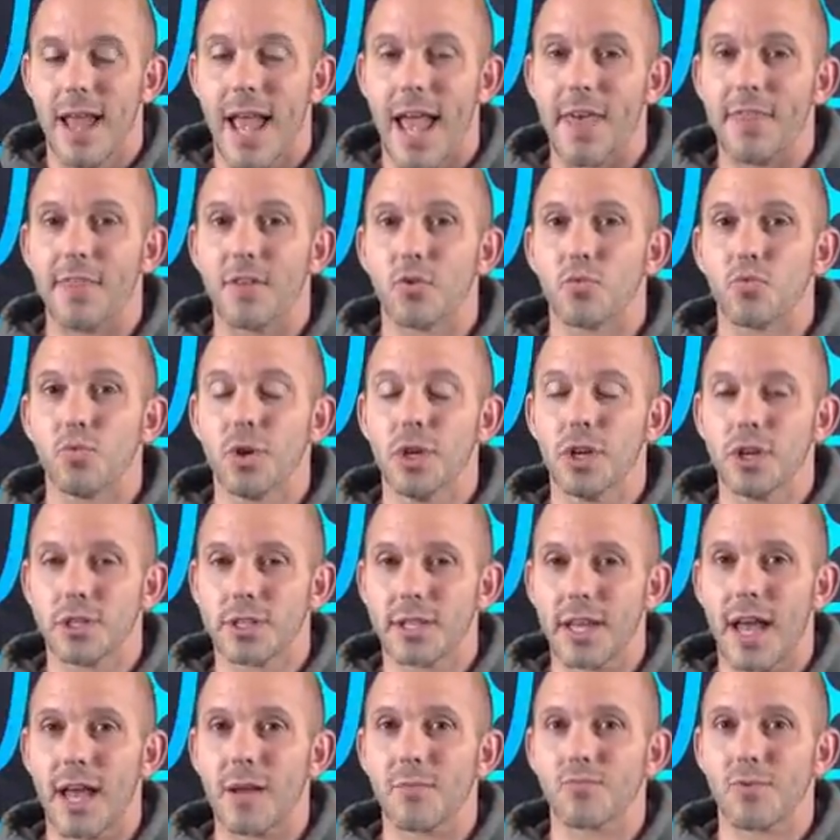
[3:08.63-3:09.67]
and the
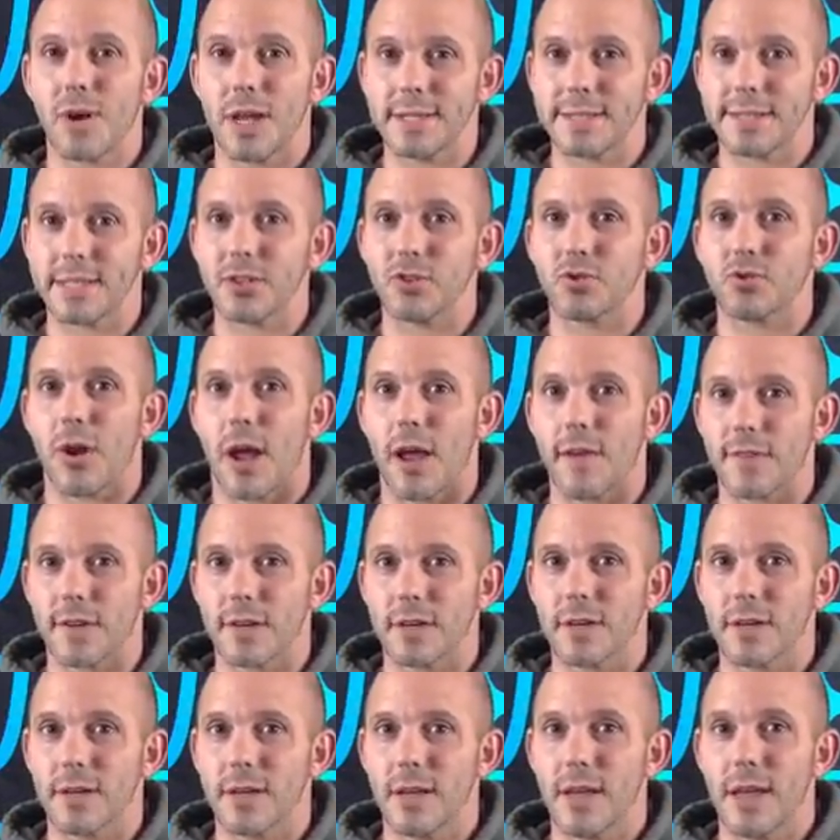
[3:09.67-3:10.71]
real-time racing
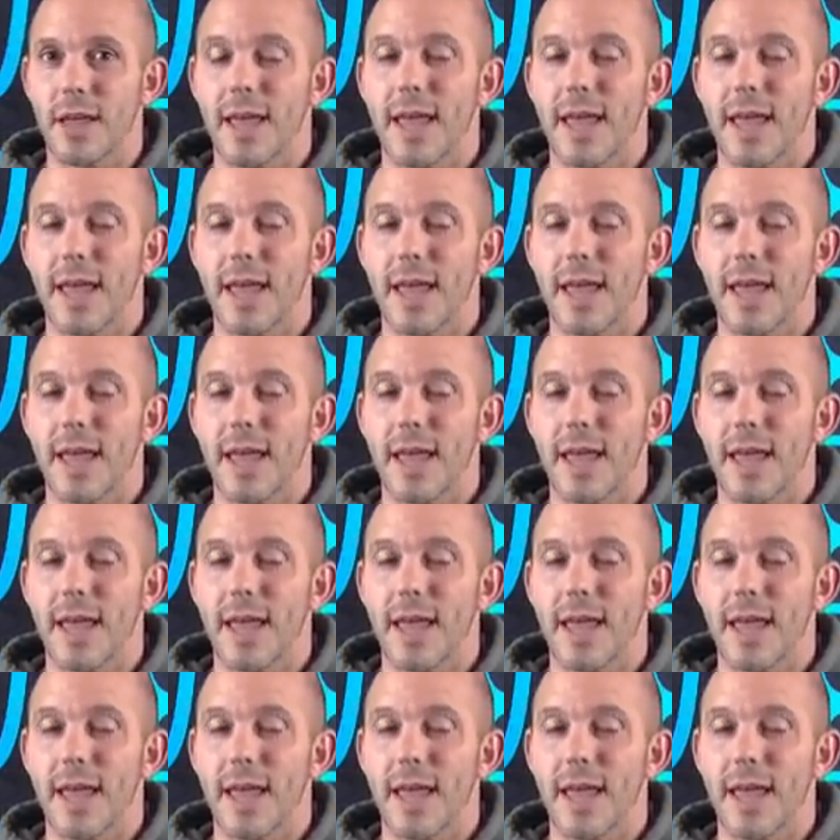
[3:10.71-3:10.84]
driver